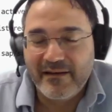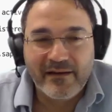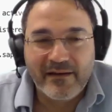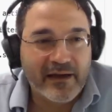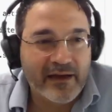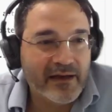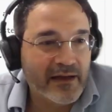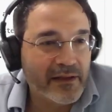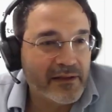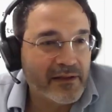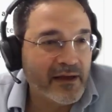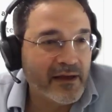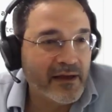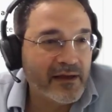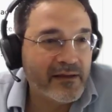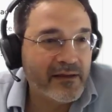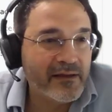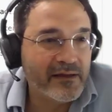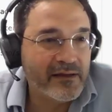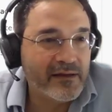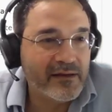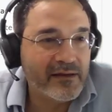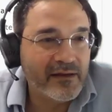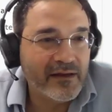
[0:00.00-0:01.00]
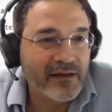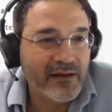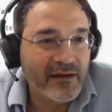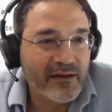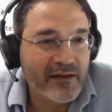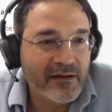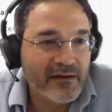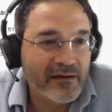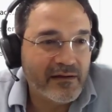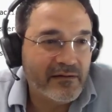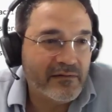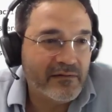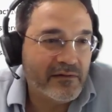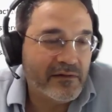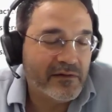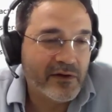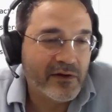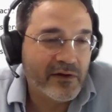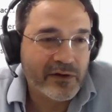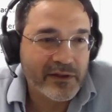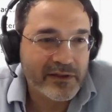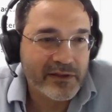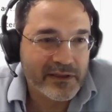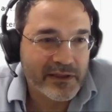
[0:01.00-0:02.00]
Ian, I think that
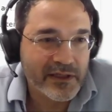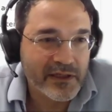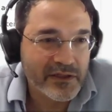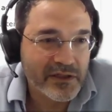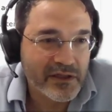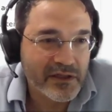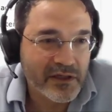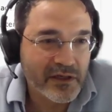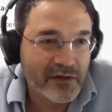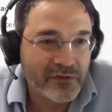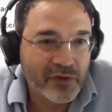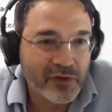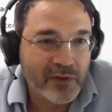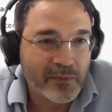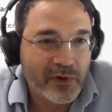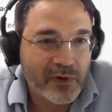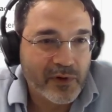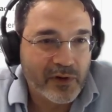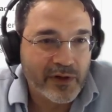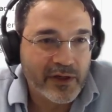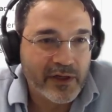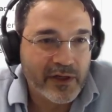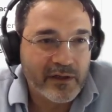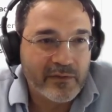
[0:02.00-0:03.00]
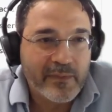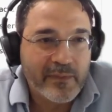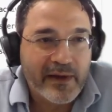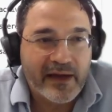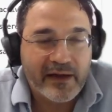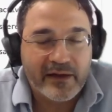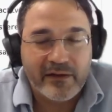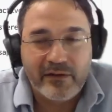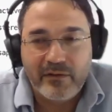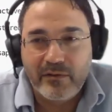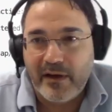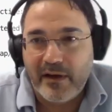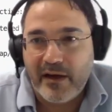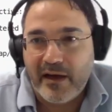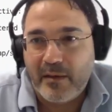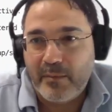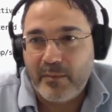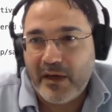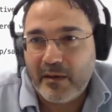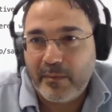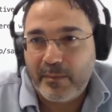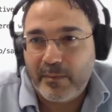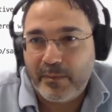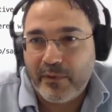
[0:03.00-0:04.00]
it's your decision if to deploy it back to the
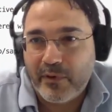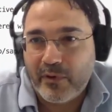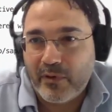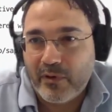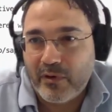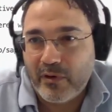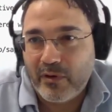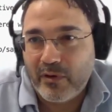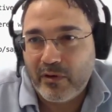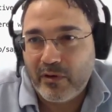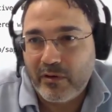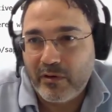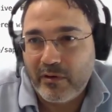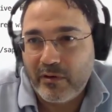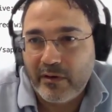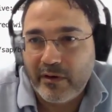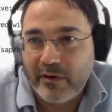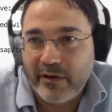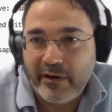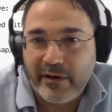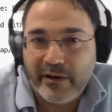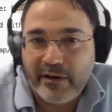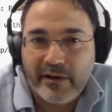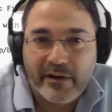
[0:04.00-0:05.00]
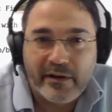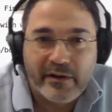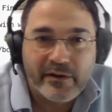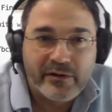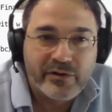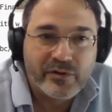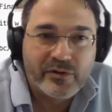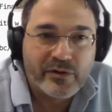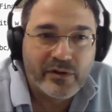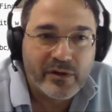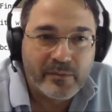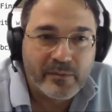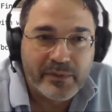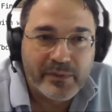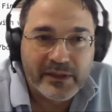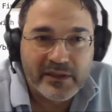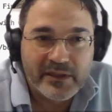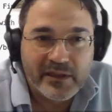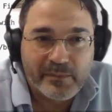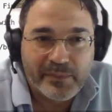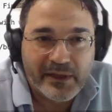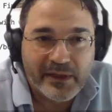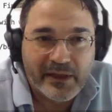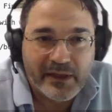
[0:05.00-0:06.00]
ABAP or to the
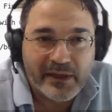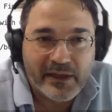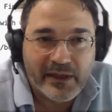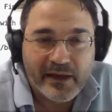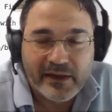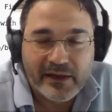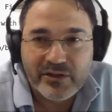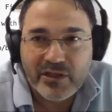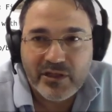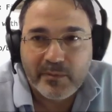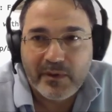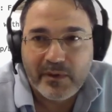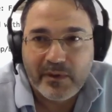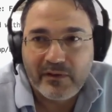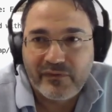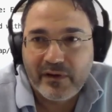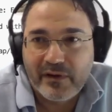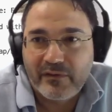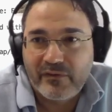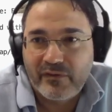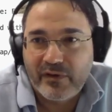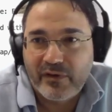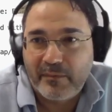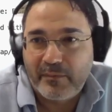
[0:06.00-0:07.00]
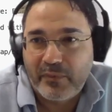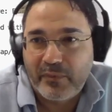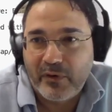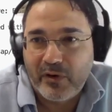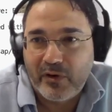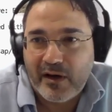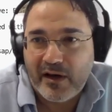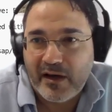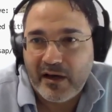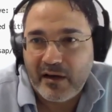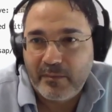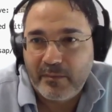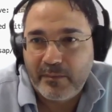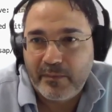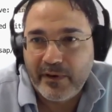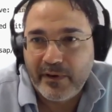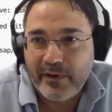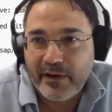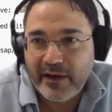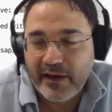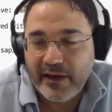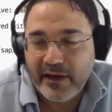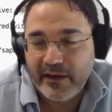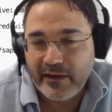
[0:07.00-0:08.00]
BTP HTML5 repo app
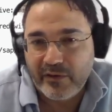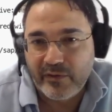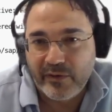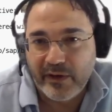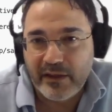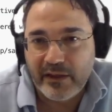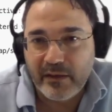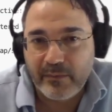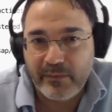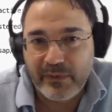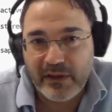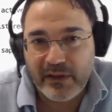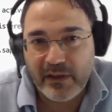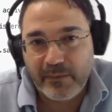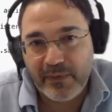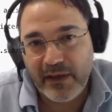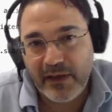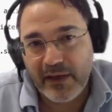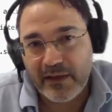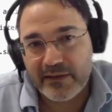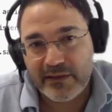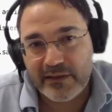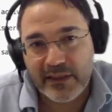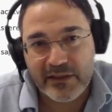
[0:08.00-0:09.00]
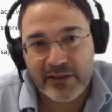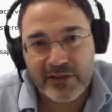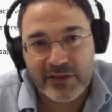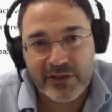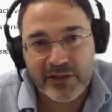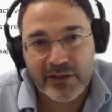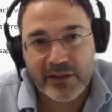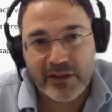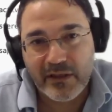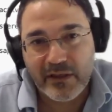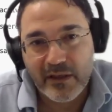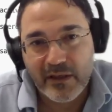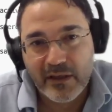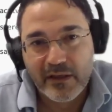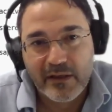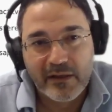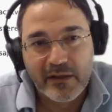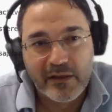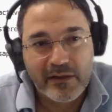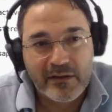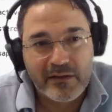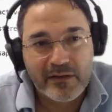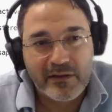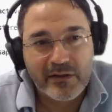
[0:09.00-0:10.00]
and create a BTP extension.
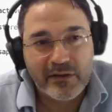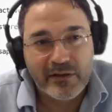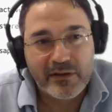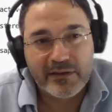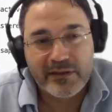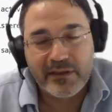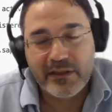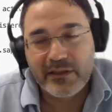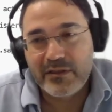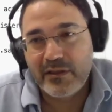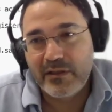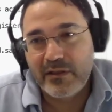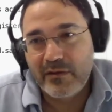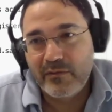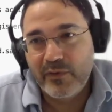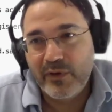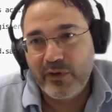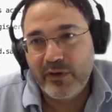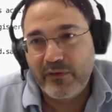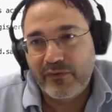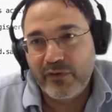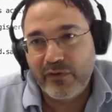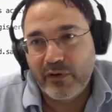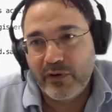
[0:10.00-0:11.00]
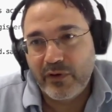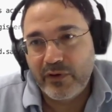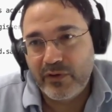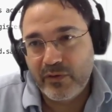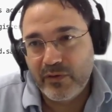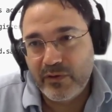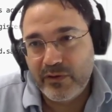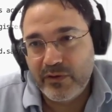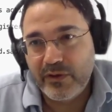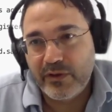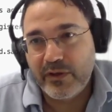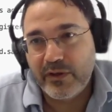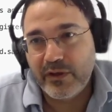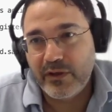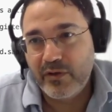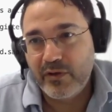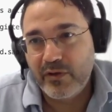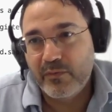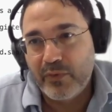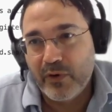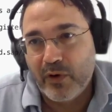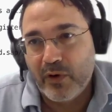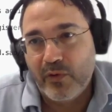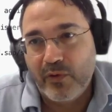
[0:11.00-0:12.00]
It's your decision. With the Fiori tools, you can
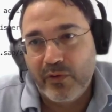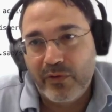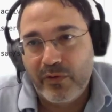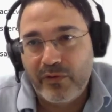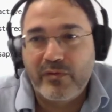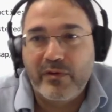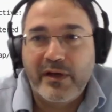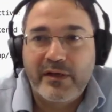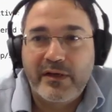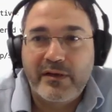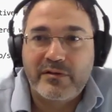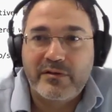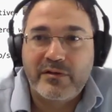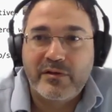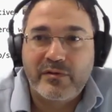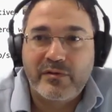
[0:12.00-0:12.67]
do both, right?